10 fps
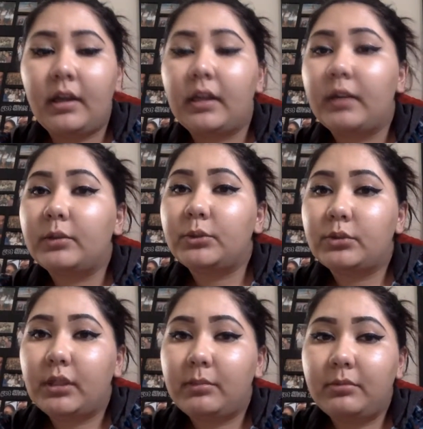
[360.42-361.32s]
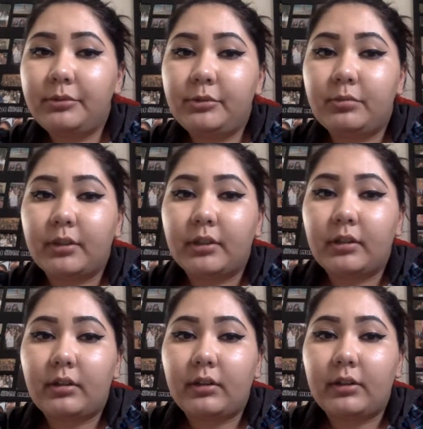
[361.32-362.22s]
And I was able to work
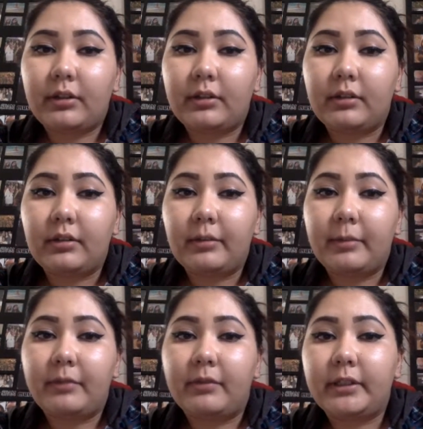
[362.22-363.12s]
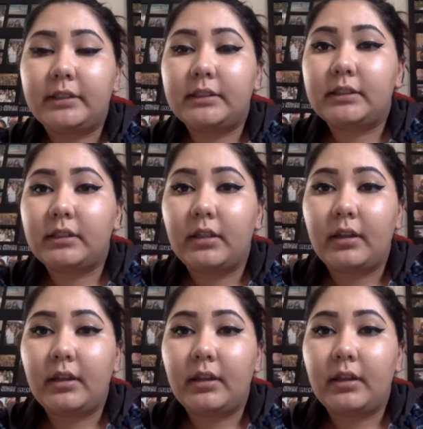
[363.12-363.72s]
on my voice